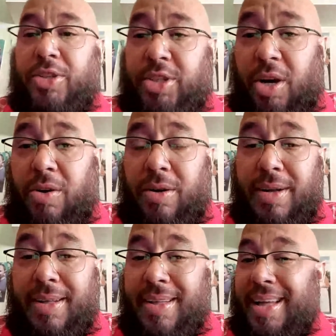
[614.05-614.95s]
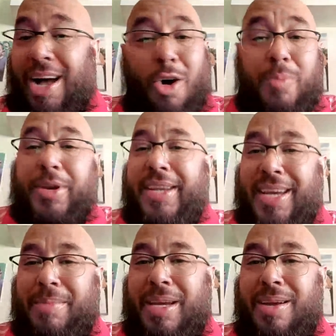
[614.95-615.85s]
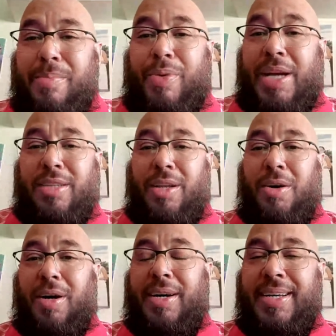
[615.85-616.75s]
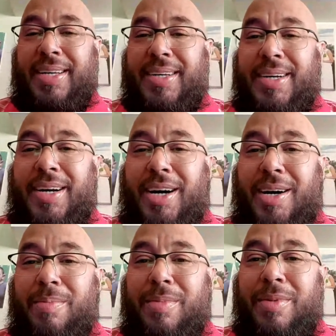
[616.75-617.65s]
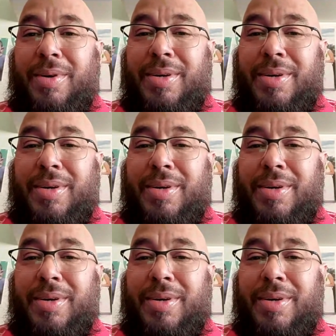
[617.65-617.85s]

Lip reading: So I hope you can hear me. Praise the Lord. Um,